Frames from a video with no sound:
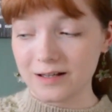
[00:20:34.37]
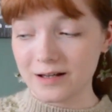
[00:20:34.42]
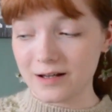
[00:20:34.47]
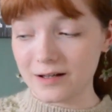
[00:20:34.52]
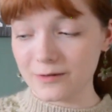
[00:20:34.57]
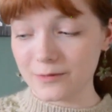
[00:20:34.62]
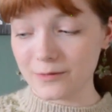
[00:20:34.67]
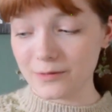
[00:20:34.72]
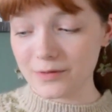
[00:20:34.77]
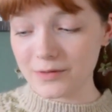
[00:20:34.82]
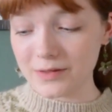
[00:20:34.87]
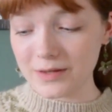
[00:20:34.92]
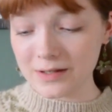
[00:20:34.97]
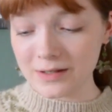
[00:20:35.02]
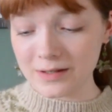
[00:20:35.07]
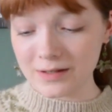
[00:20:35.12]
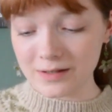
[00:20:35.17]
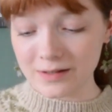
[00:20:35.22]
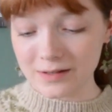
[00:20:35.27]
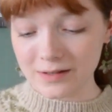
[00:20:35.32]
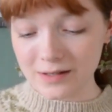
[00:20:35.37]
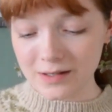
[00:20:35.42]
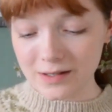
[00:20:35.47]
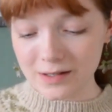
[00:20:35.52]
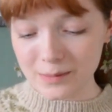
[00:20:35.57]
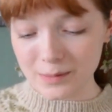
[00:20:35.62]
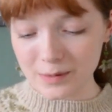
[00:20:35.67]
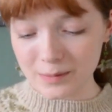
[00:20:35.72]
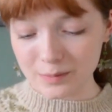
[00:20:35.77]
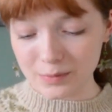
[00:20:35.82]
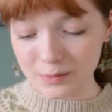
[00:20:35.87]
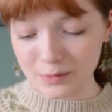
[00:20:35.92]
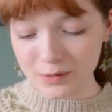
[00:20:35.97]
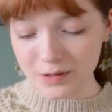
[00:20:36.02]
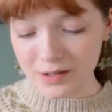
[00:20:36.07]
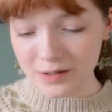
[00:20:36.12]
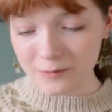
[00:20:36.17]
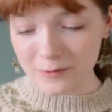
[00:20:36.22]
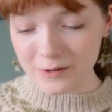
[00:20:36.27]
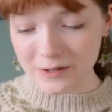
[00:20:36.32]
I don't think. But
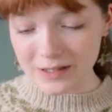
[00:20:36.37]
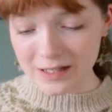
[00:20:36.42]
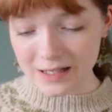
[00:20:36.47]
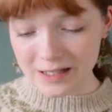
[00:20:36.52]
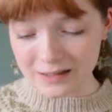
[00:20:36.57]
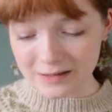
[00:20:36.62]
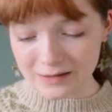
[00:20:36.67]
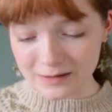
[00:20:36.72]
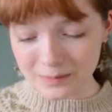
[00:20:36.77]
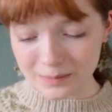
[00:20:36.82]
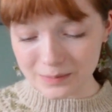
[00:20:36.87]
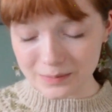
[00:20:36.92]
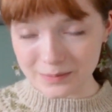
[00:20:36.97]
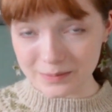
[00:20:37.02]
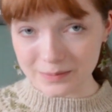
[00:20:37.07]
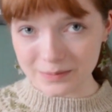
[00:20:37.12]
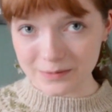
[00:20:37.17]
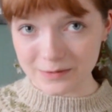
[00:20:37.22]
blocking will help,